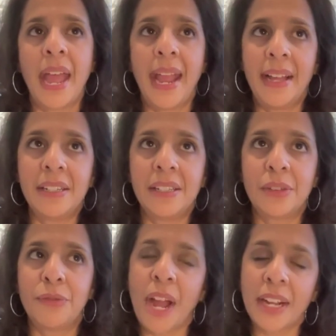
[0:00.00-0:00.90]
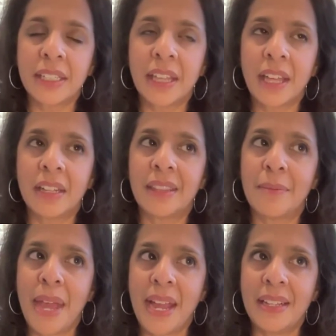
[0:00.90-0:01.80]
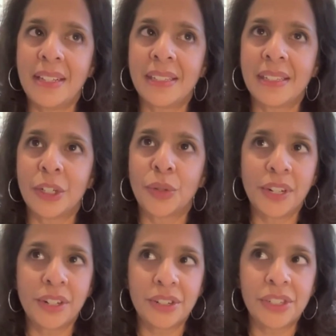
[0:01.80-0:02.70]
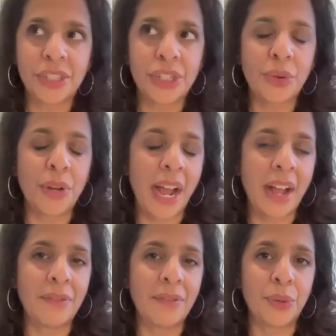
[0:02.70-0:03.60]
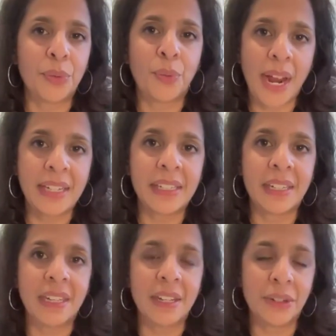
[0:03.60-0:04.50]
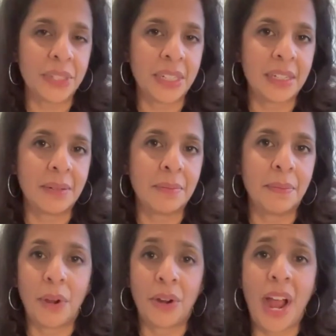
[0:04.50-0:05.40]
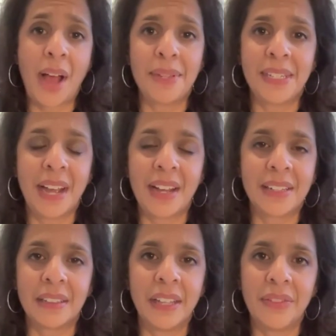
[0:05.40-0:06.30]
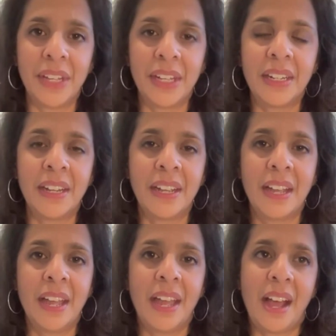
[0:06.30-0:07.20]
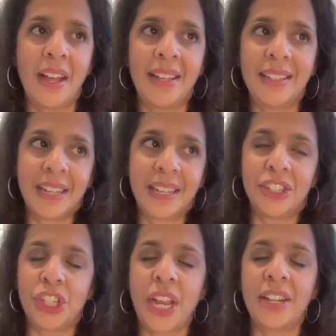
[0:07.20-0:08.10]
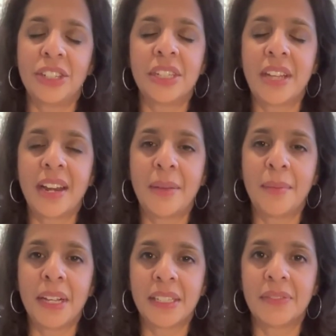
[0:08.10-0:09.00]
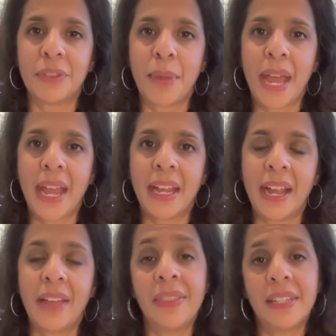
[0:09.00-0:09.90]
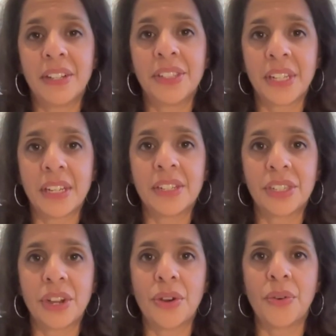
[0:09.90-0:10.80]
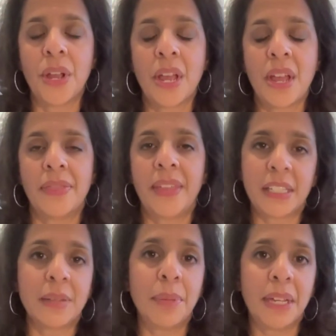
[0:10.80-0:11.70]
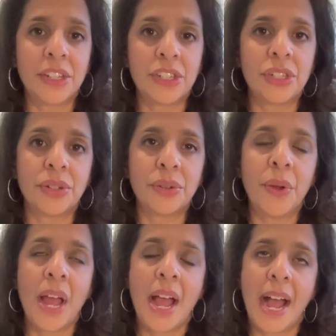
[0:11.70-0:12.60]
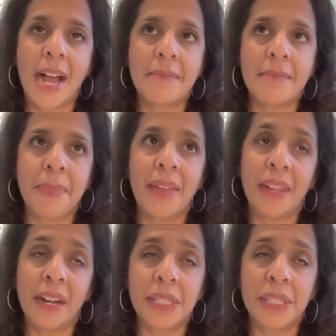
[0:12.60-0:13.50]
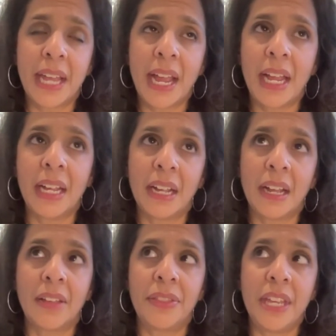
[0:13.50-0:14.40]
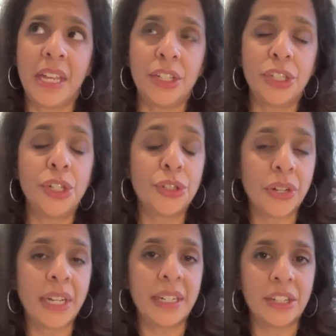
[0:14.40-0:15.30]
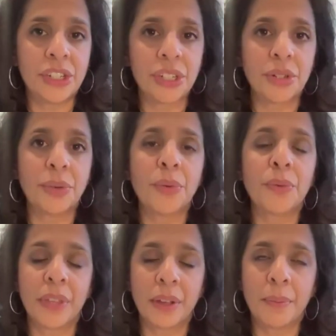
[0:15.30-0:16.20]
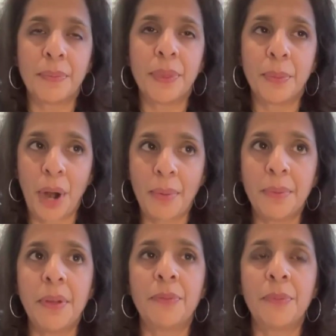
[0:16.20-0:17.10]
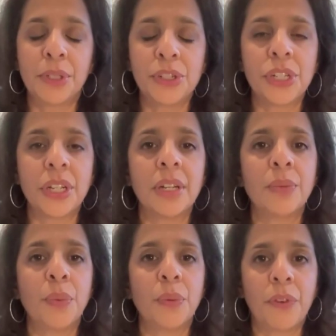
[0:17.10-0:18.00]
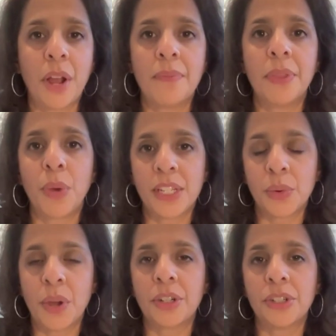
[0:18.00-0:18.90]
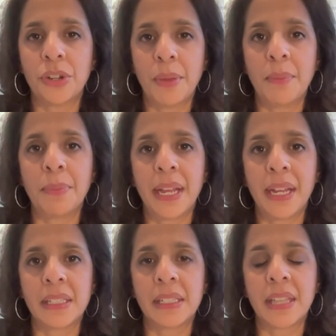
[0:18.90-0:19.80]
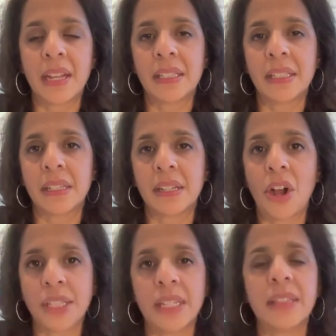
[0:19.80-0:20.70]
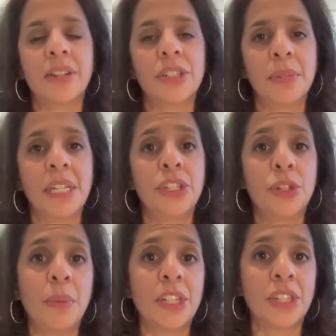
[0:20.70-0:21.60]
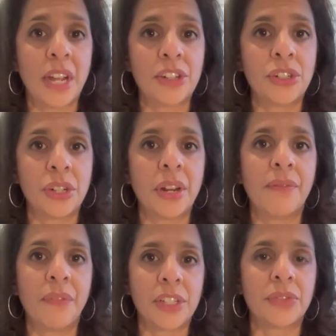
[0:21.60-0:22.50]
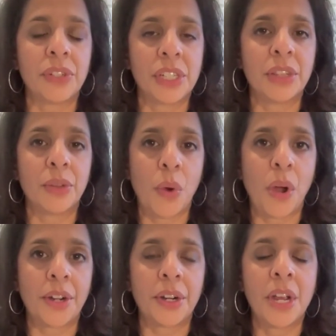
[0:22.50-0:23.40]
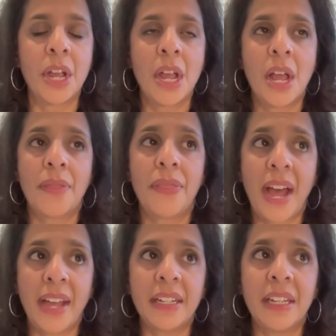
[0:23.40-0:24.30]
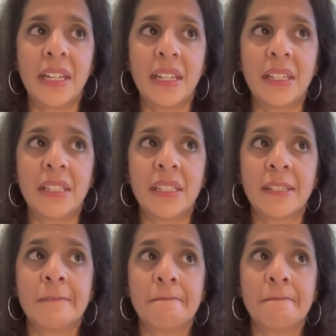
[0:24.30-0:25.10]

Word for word: And the fact that the bay's critters don't have the right ecosystem or habitat to live in uh, is going to change the dynamics of the bay and the delta. So, that's a big issue. Um, and then I would say the nutrient issue, the, the problem of pollution from the wastewater treatment plants that's causing there to be too much nitrogen and phosphorus in the water, that is